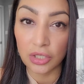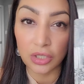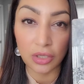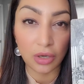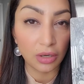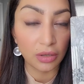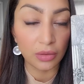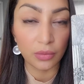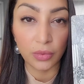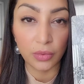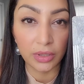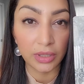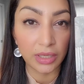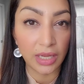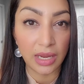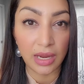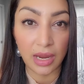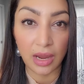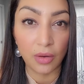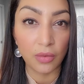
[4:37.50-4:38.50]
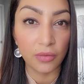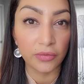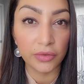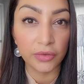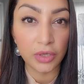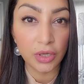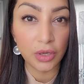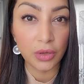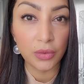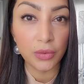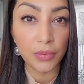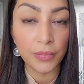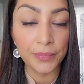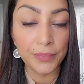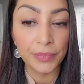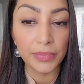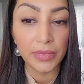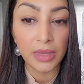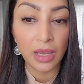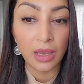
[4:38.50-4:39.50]
just aren't working out for you.
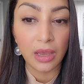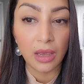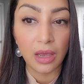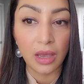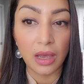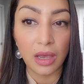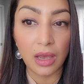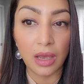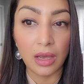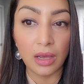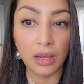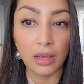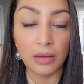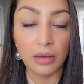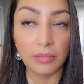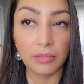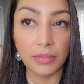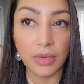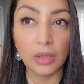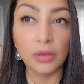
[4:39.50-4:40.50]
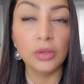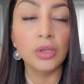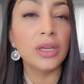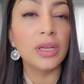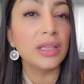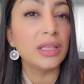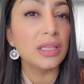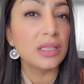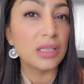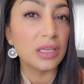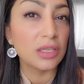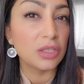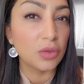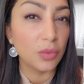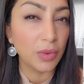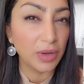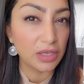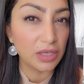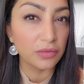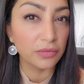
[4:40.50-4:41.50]
Um, look at the
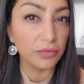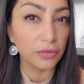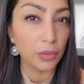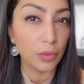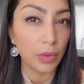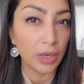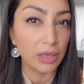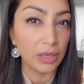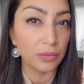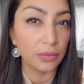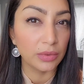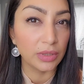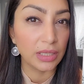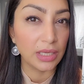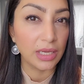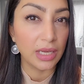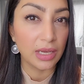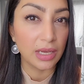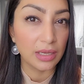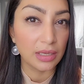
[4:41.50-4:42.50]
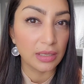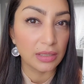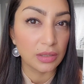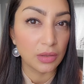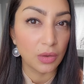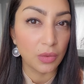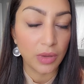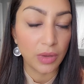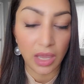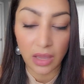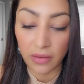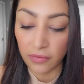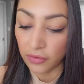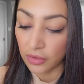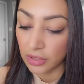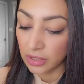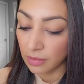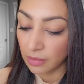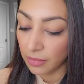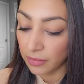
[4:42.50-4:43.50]
situation for what it really is, okay?
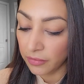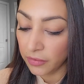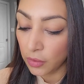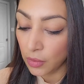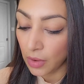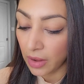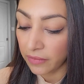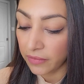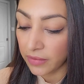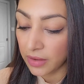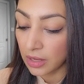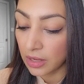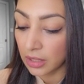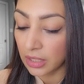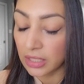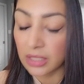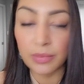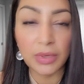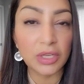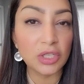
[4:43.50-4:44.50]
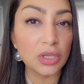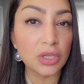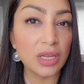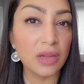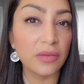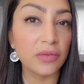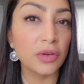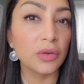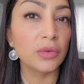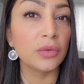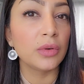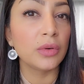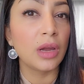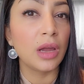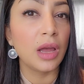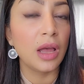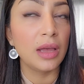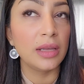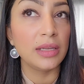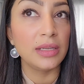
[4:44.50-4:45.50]
For some of you, I feel, especially if you're
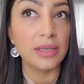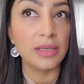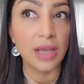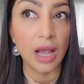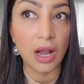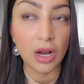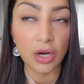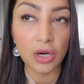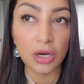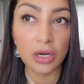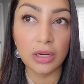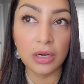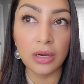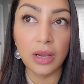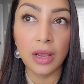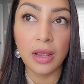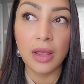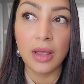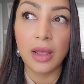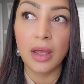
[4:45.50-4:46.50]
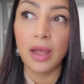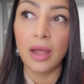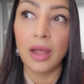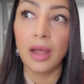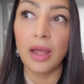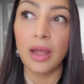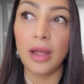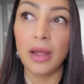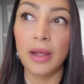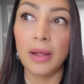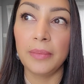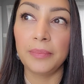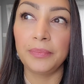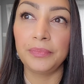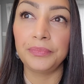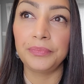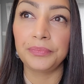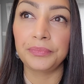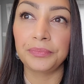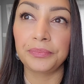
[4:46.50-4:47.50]
uh, younger, um,